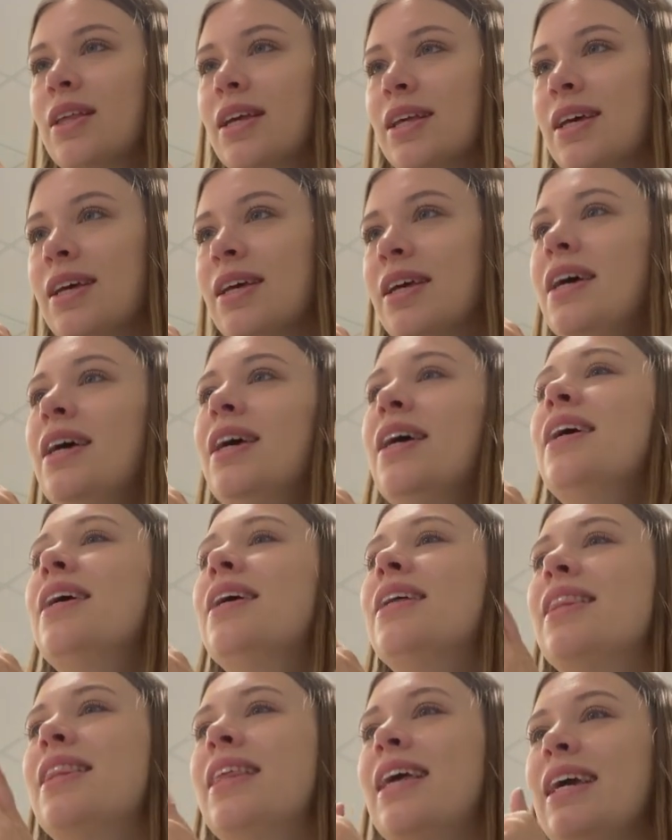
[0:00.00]
like
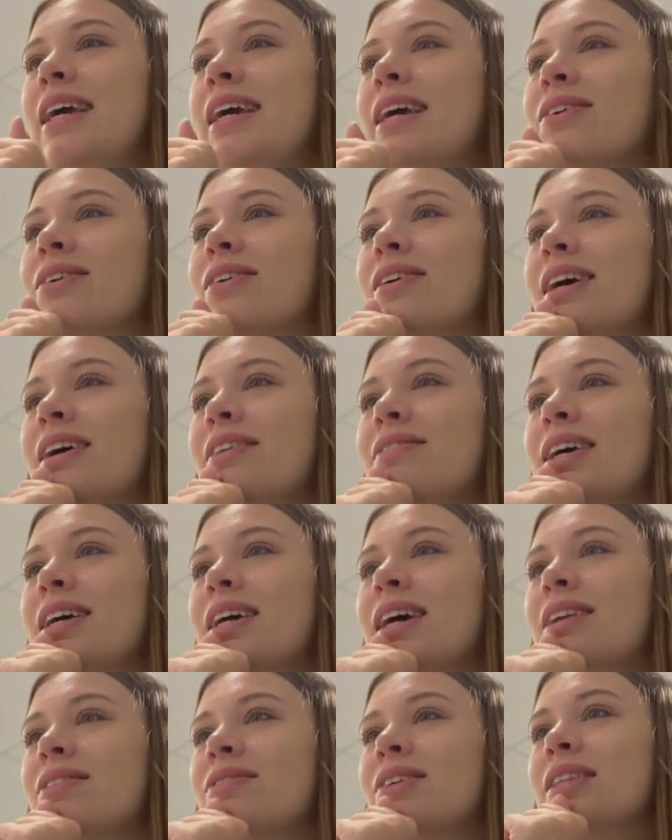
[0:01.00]
they all have
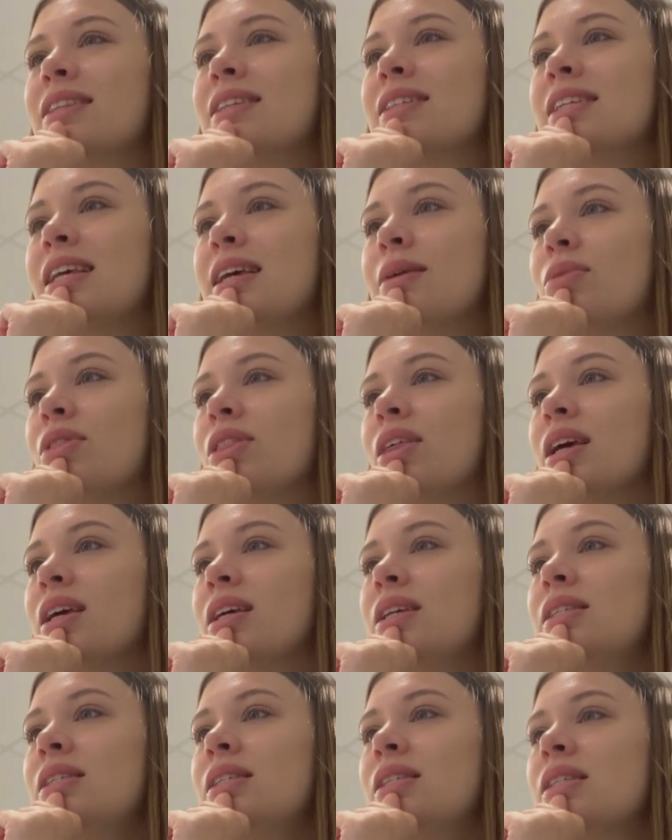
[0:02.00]
like kind of like the same
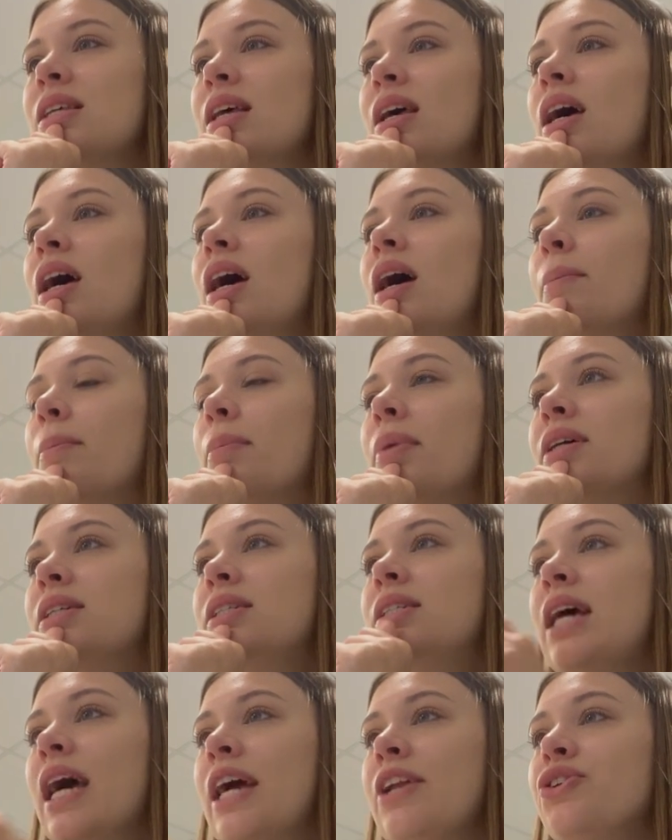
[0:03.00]
things,
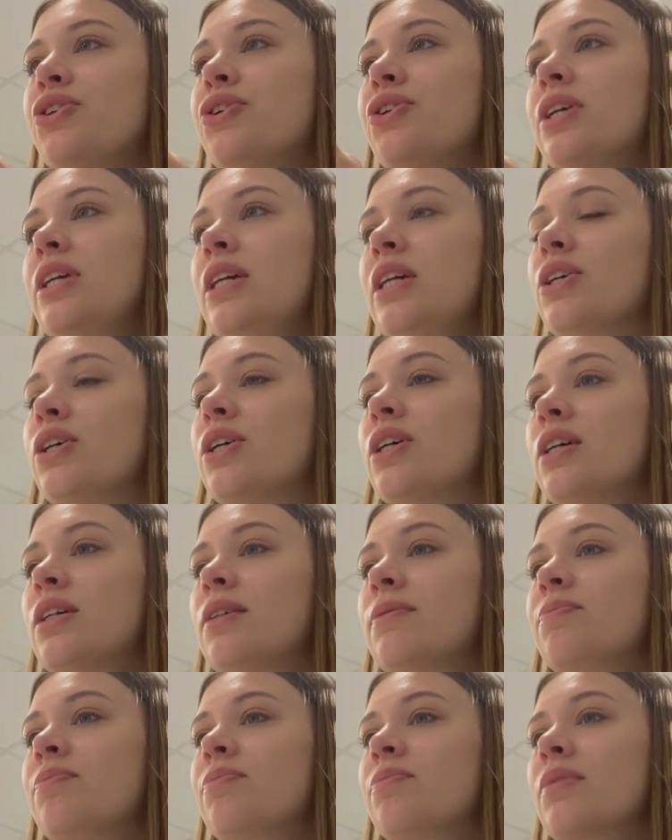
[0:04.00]
but tenure
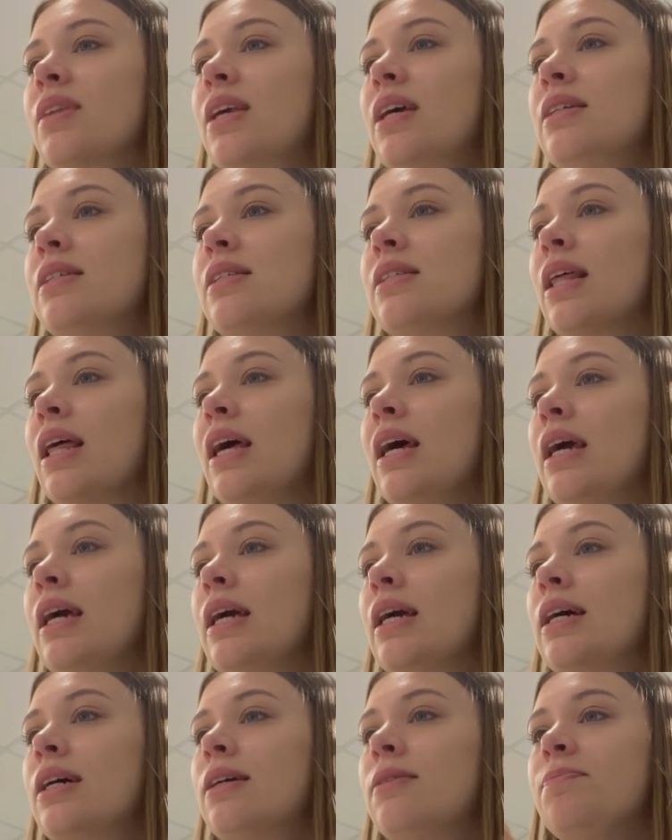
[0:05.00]
here is
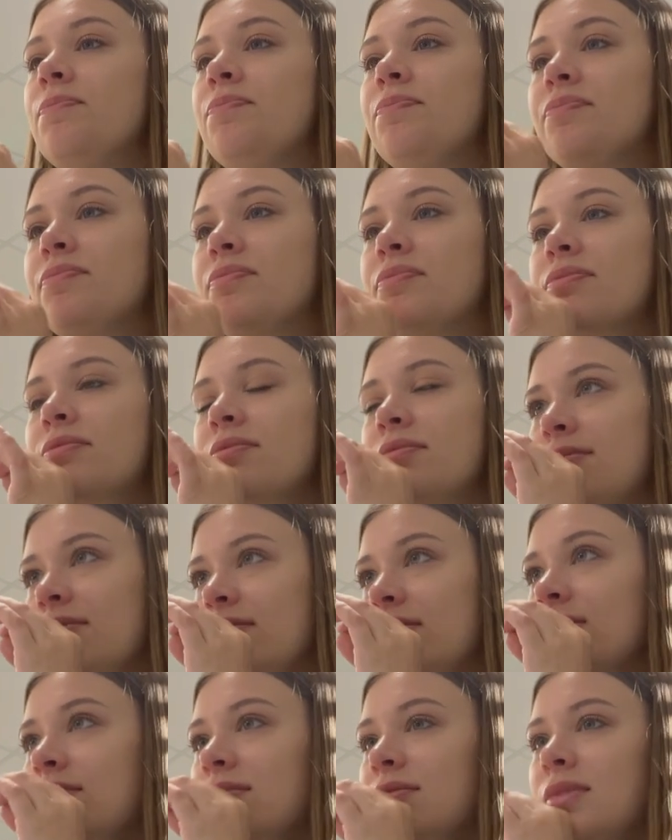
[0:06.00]
like
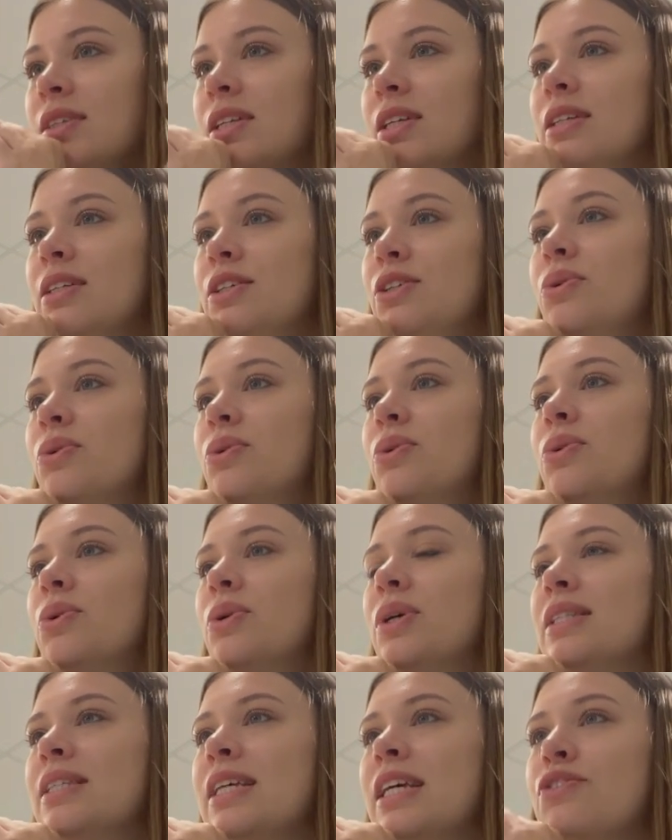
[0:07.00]
you
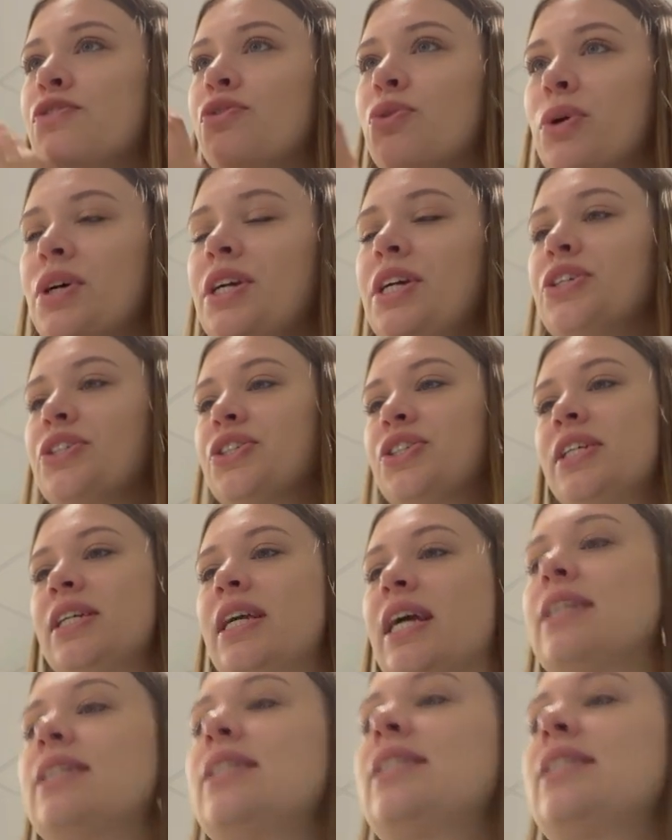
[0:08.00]
it takes four years to get